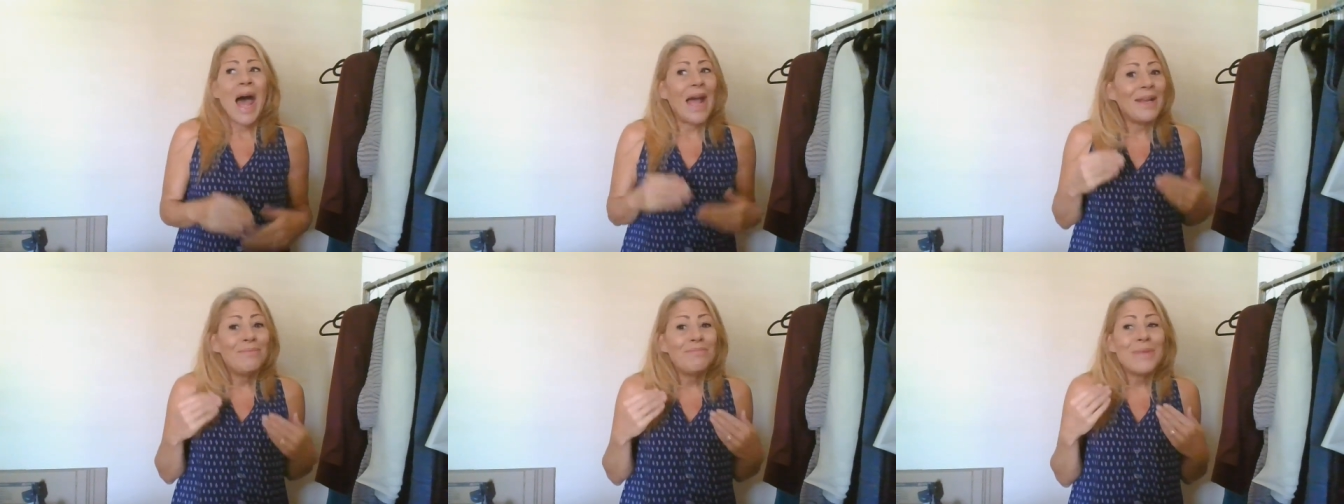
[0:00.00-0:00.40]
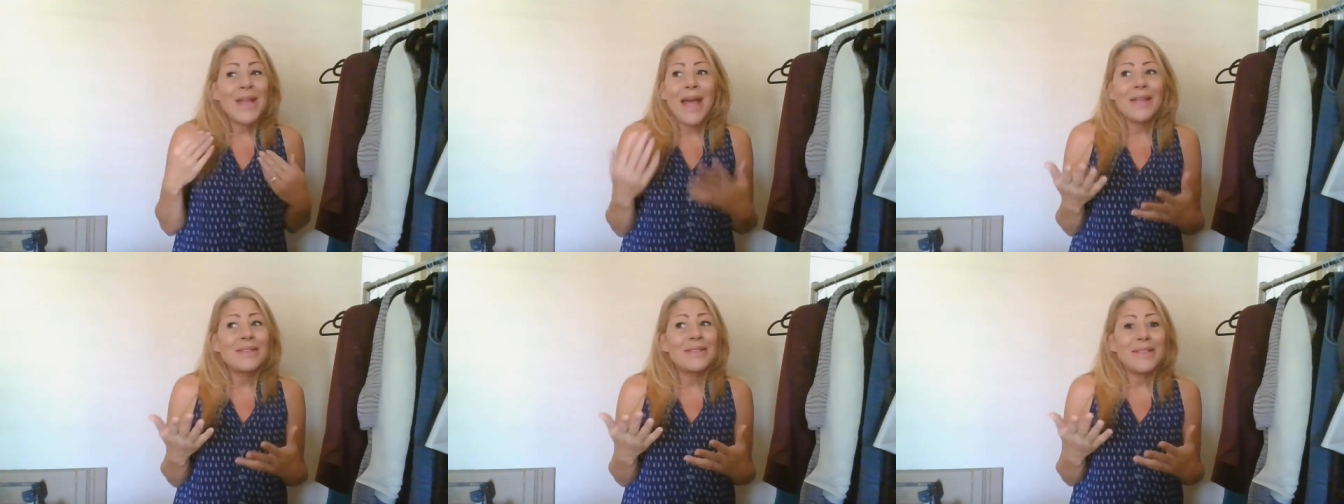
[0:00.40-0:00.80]
I'm
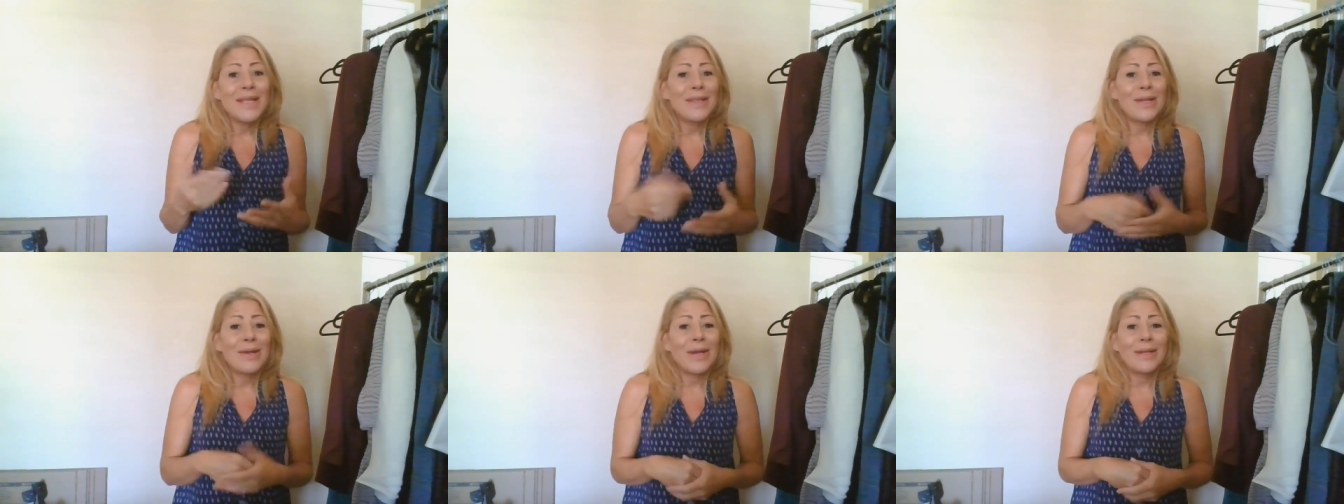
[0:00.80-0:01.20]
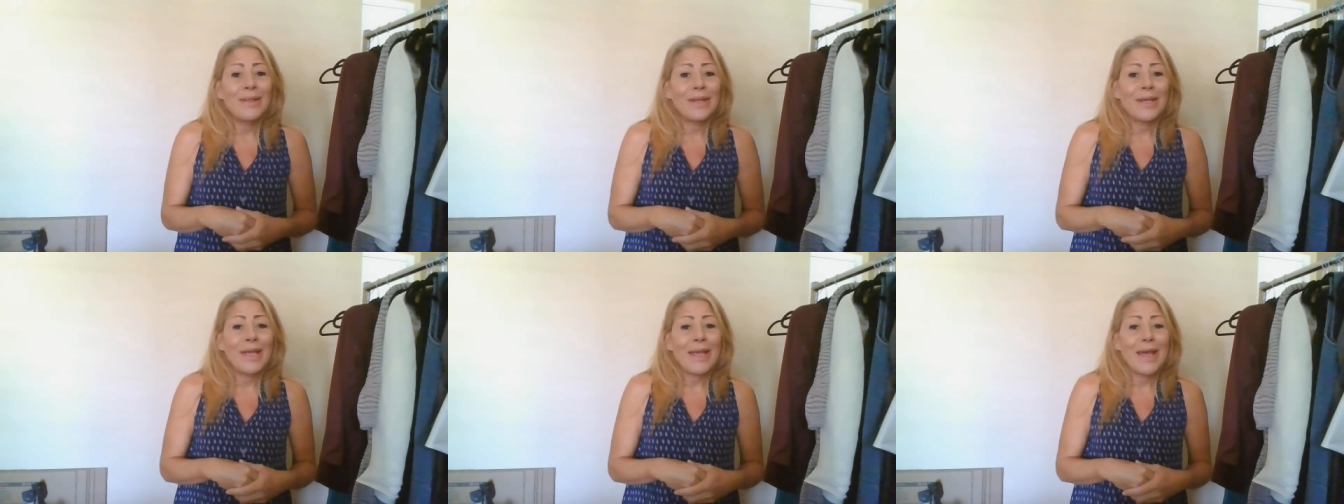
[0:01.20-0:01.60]
not sitting there
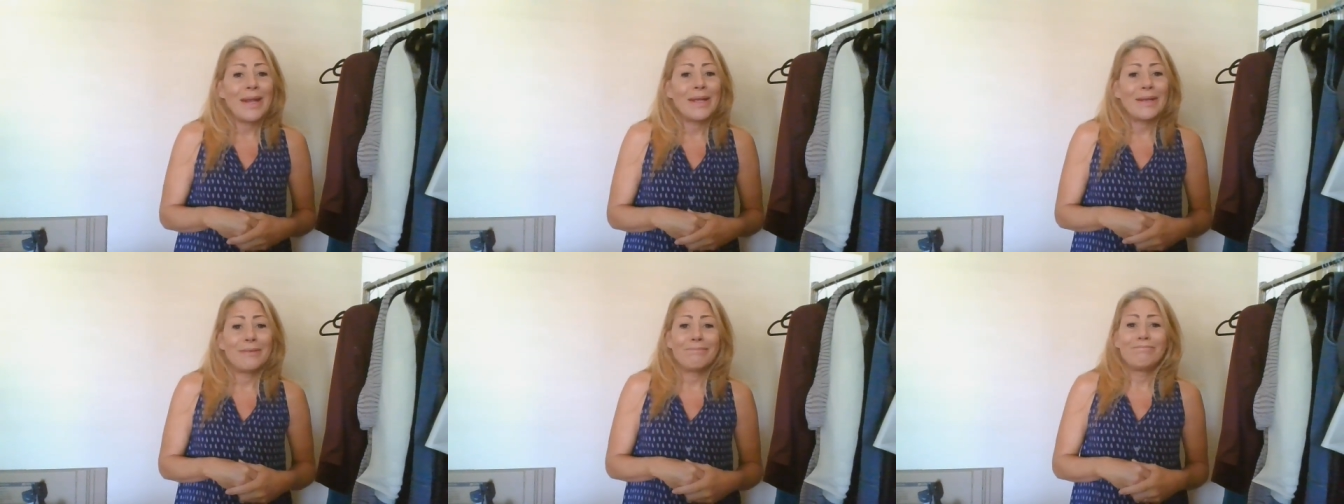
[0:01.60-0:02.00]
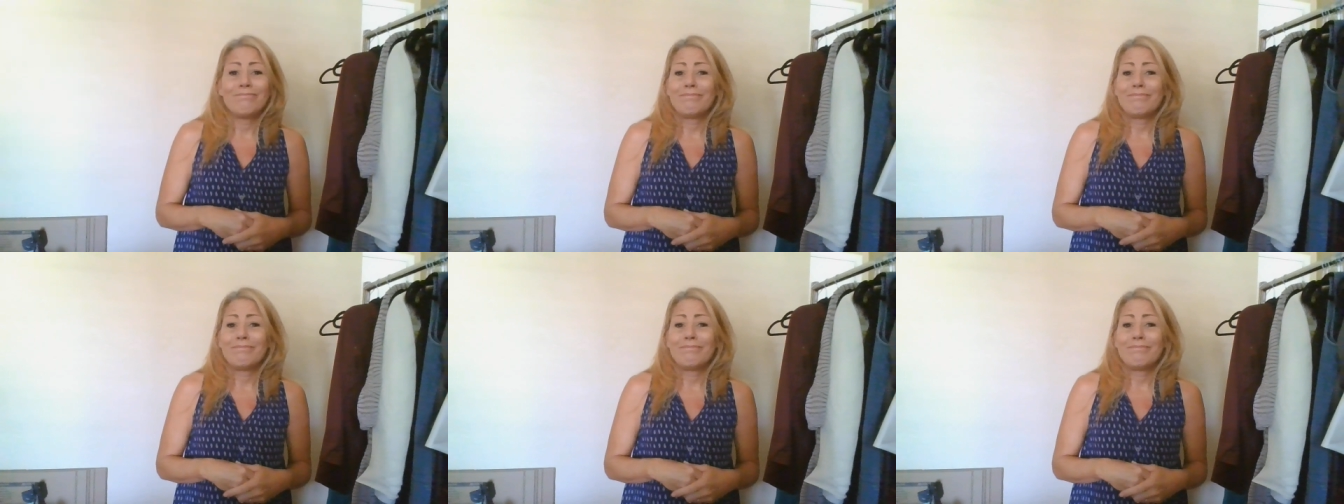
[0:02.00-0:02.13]
and looking at it,